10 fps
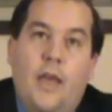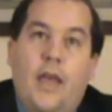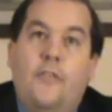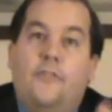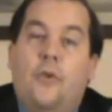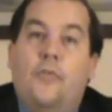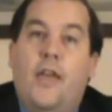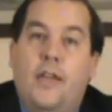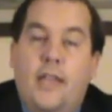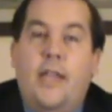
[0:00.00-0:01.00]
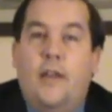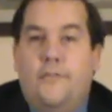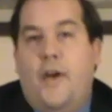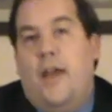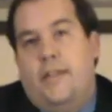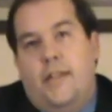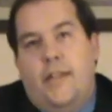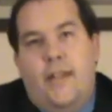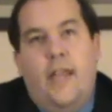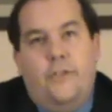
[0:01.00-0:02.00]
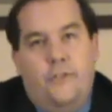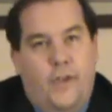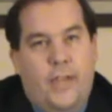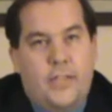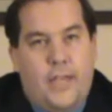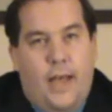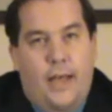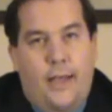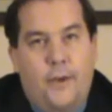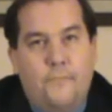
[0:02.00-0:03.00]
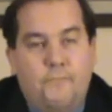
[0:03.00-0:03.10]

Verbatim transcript: And so they did finally in the days of Hezekiah.